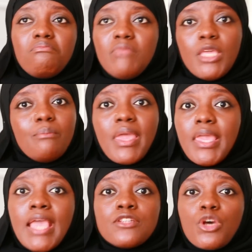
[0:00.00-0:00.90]
he
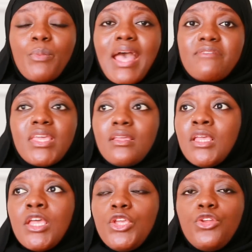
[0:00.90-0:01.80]
may end up having,
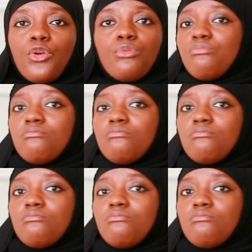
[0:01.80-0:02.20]
you know,